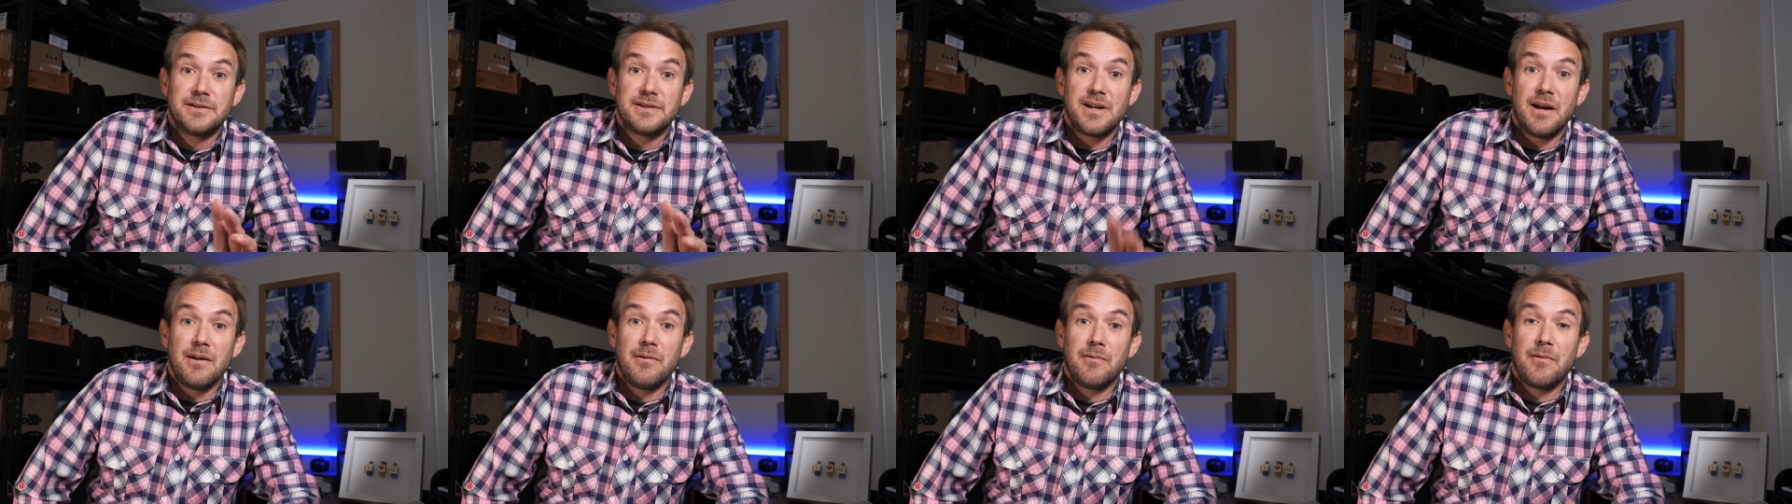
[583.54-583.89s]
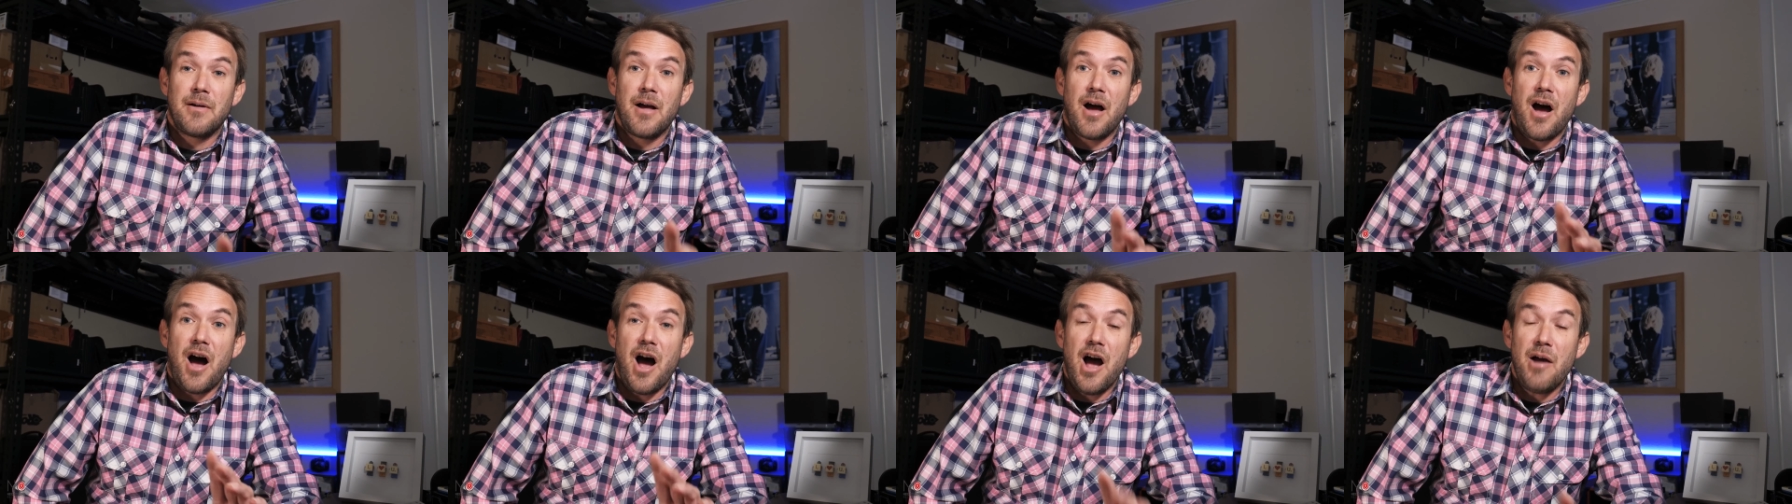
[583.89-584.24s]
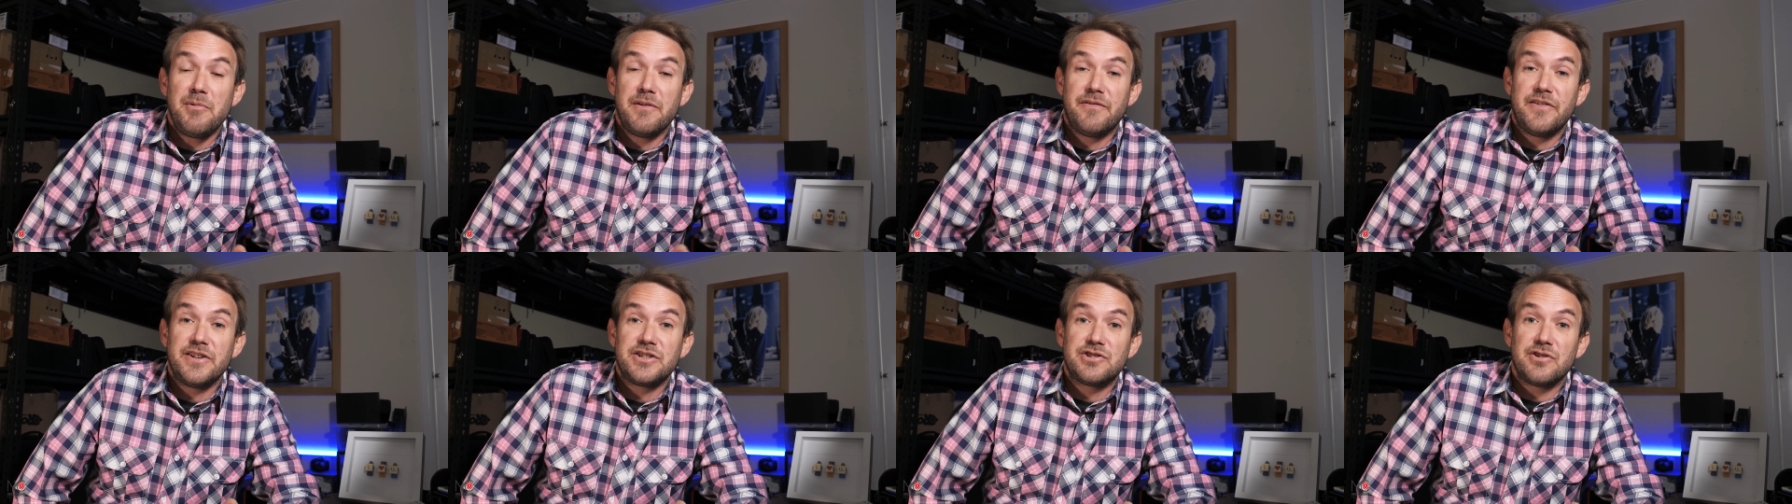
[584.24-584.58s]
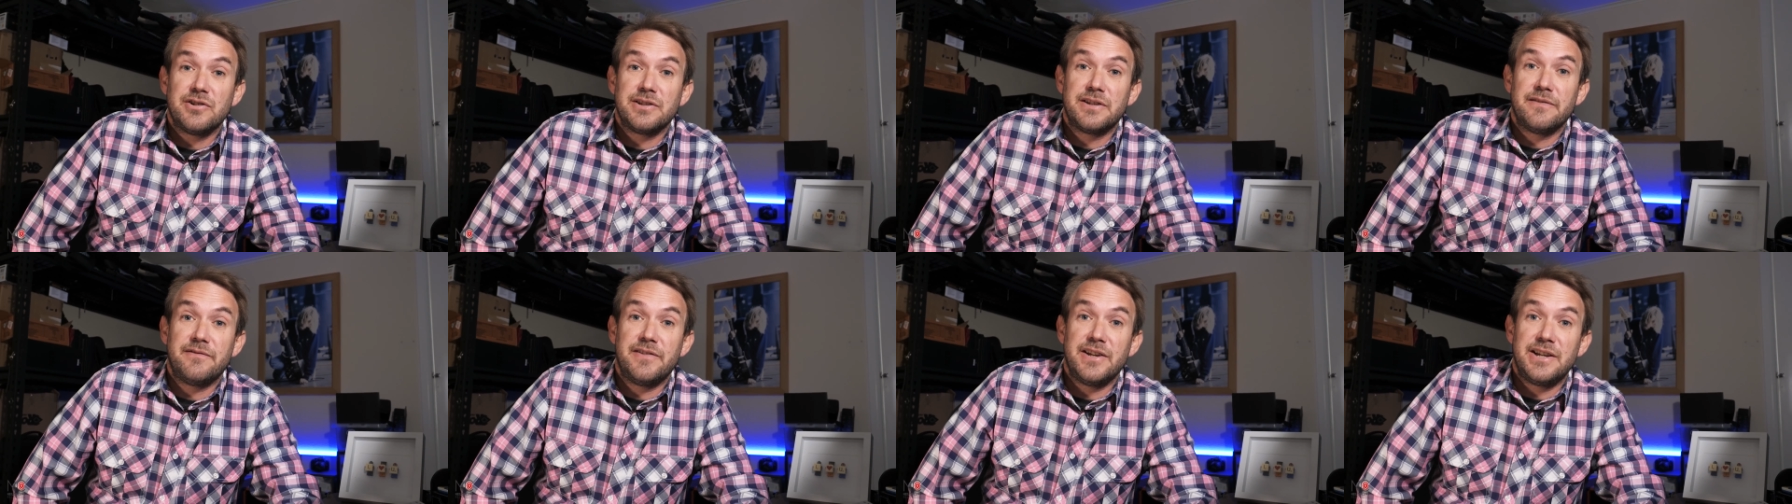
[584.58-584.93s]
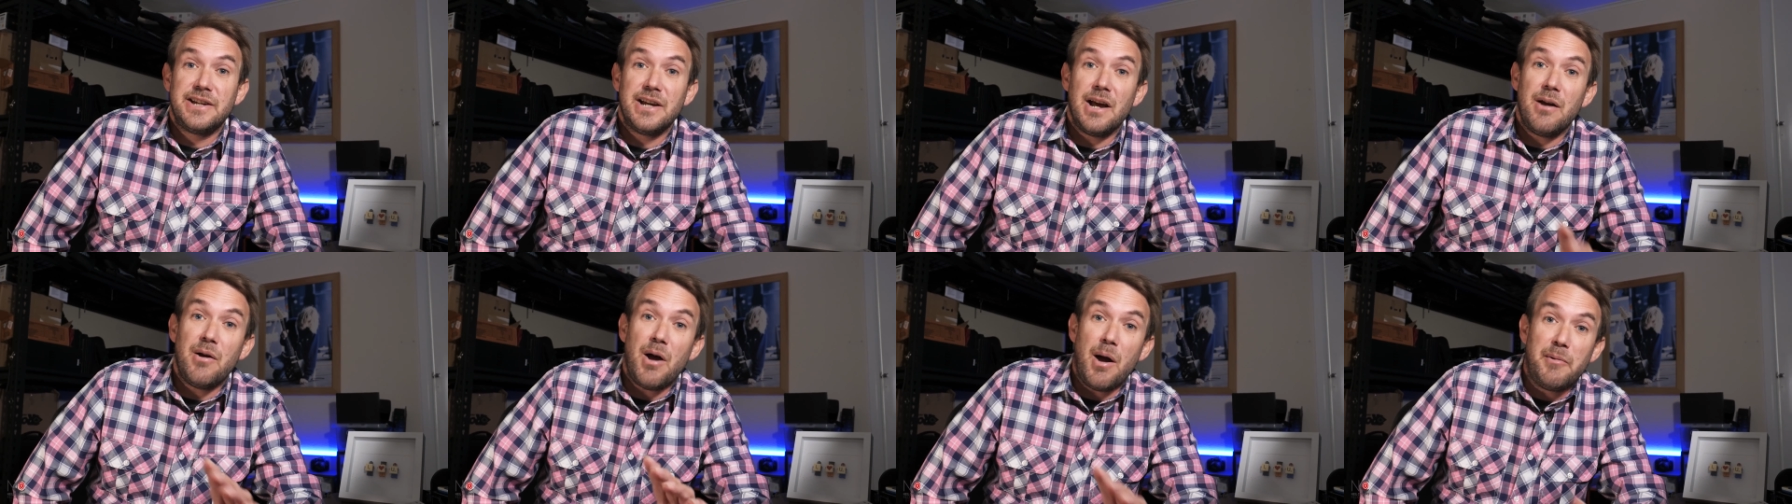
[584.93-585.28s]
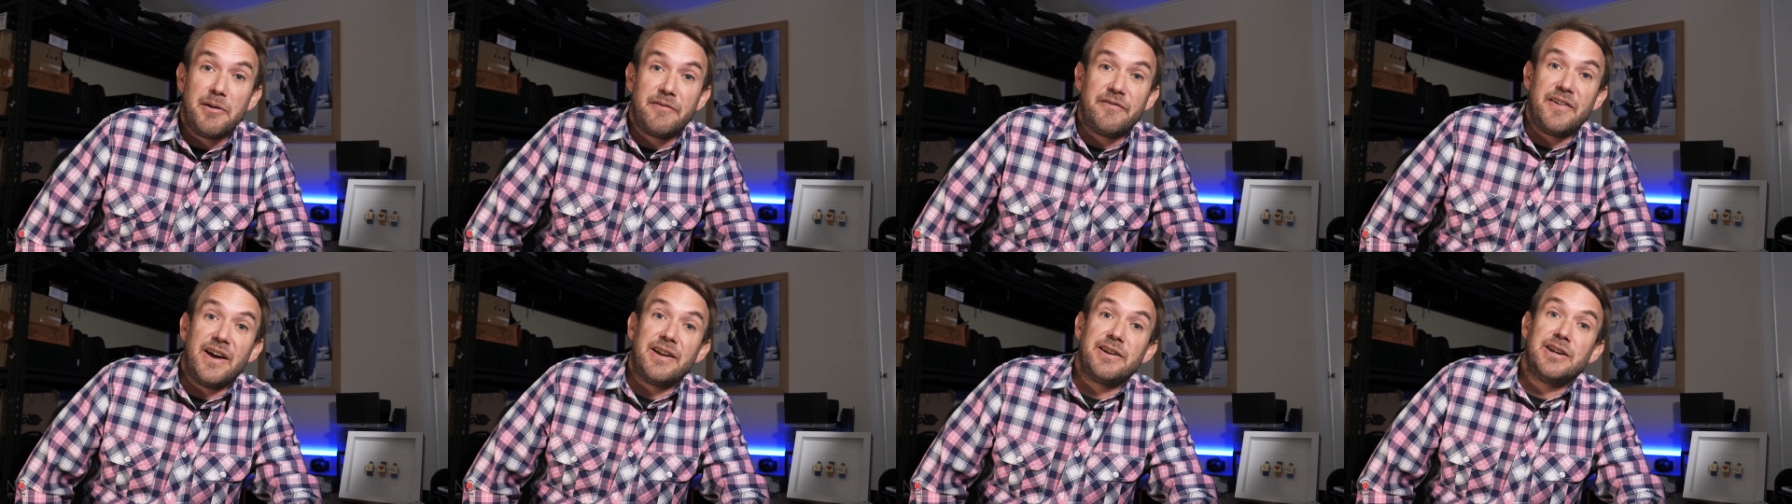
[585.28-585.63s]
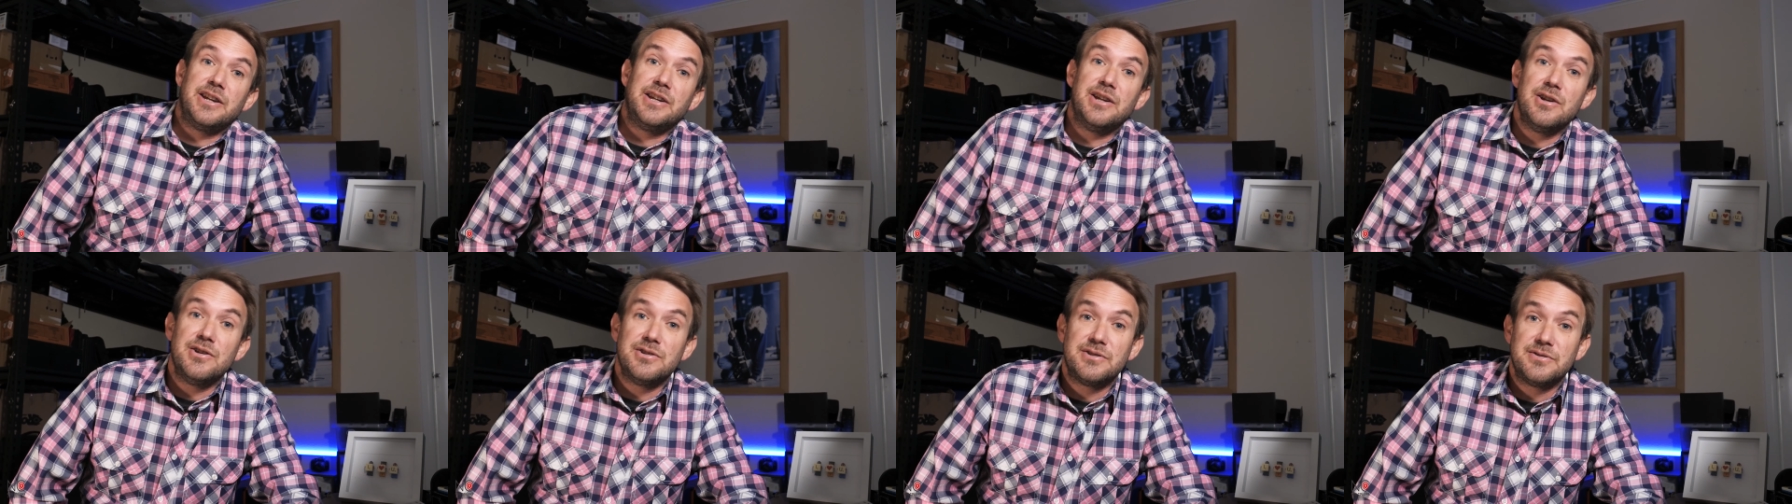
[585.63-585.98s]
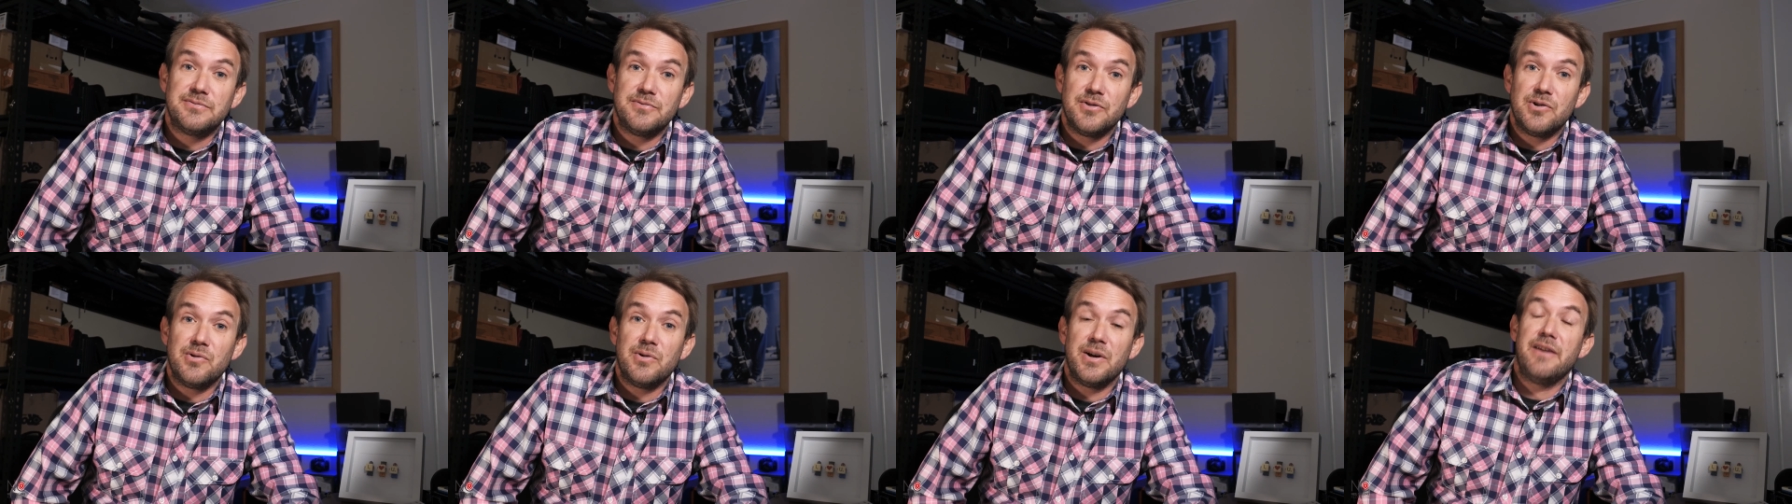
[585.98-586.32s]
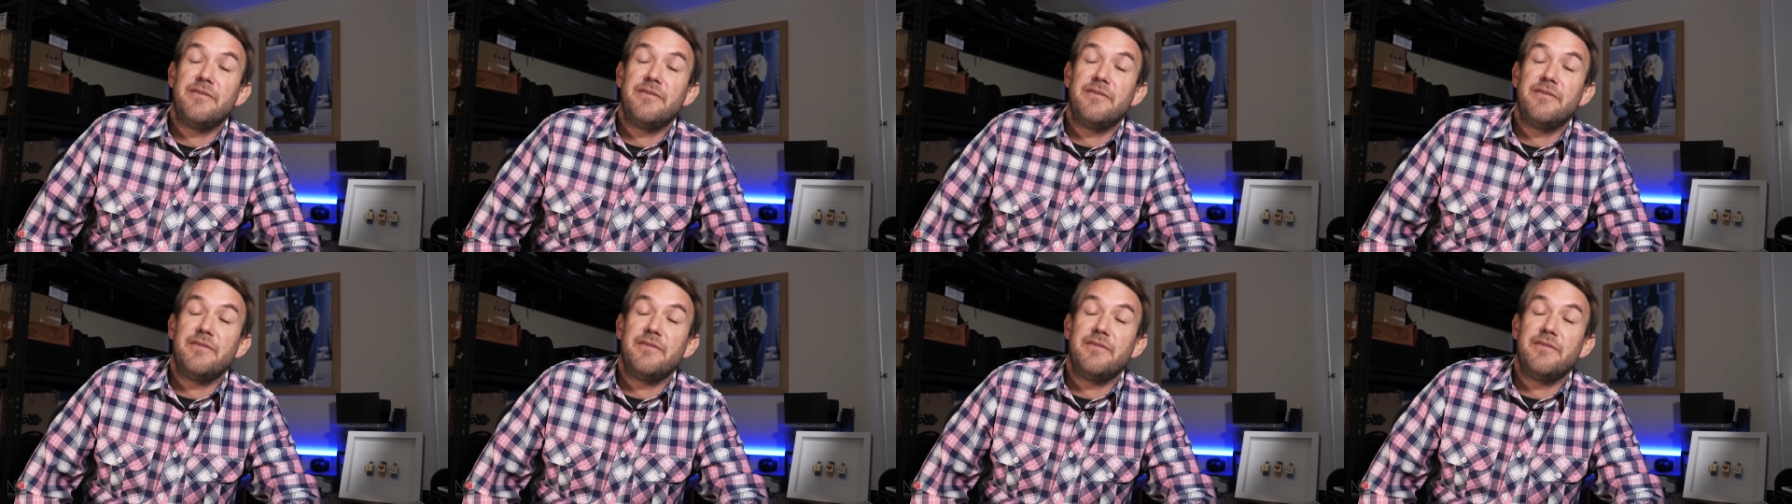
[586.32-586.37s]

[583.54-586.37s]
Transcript: So I hope you've enjoyed the video. Hope you found it useful.